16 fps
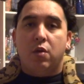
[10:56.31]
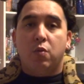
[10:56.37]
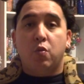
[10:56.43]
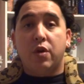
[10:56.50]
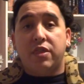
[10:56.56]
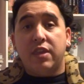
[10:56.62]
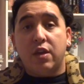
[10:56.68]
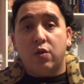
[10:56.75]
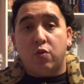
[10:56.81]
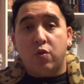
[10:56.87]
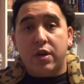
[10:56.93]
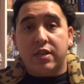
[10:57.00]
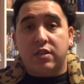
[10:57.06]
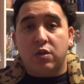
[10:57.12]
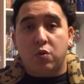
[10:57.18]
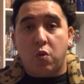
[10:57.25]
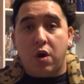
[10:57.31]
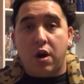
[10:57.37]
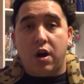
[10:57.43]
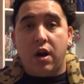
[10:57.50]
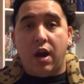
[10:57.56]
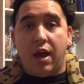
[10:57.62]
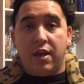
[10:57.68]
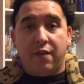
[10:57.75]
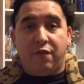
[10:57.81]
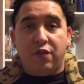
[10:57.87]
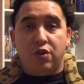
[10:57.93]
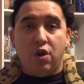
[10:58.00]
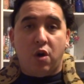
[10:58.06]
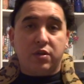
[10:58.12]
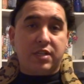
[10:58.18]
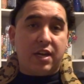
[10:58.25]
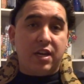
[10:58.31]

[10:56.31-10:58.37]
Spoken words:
within reason, to where, if you notice,